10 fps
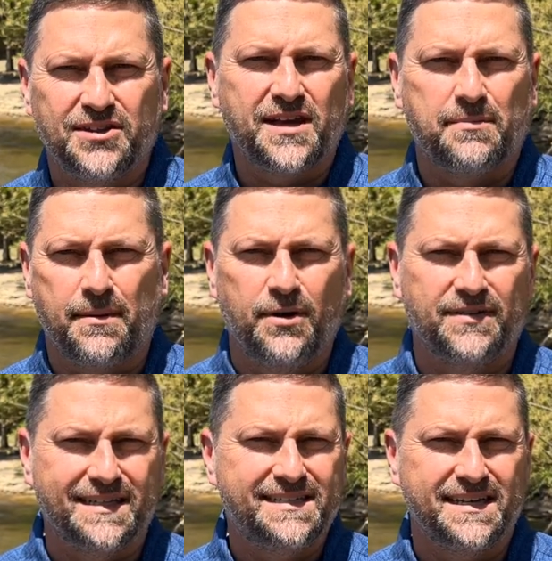you're thinking about
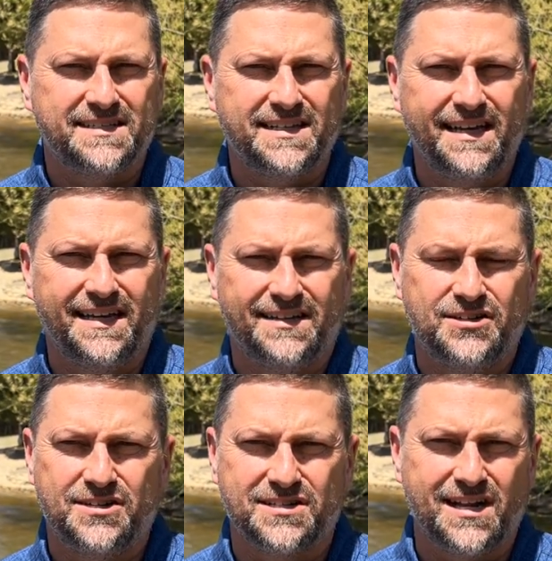moving to Tennessee and
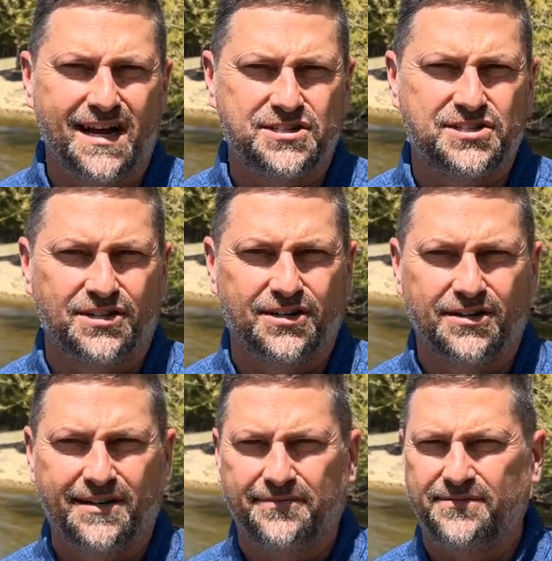you're just not
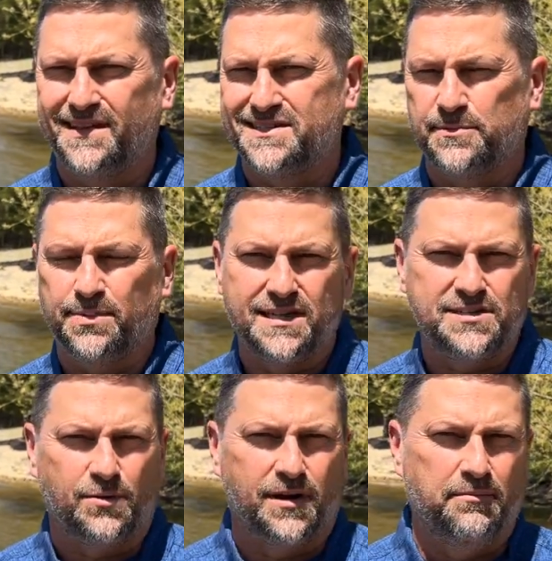sure if it's a
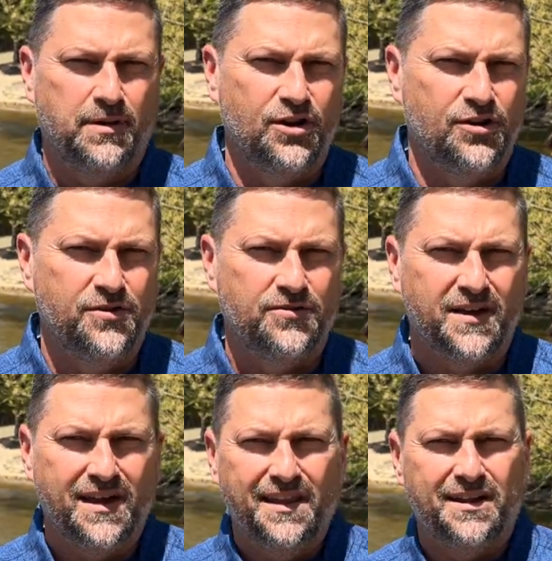place you want to move.
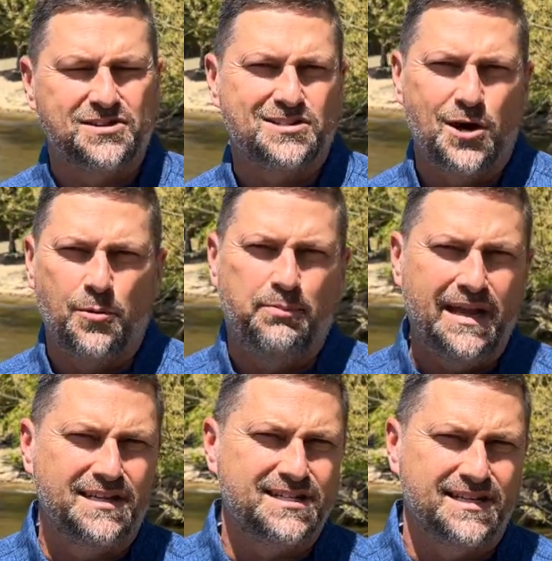There's no
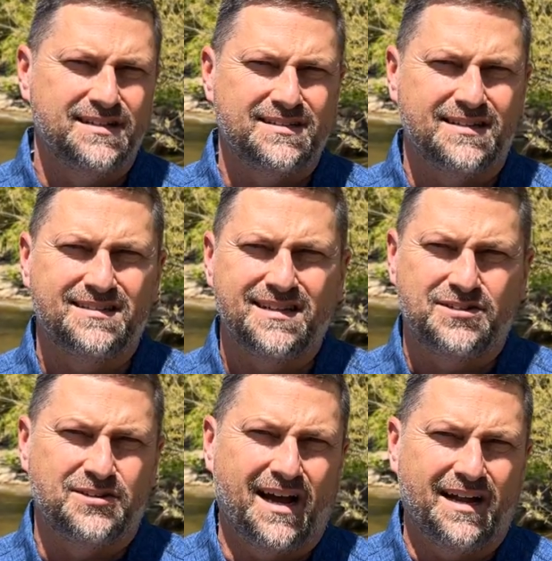beaches, and
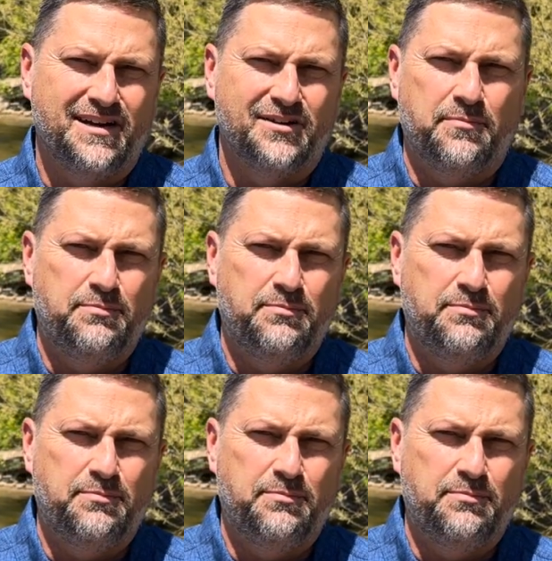since you're not near the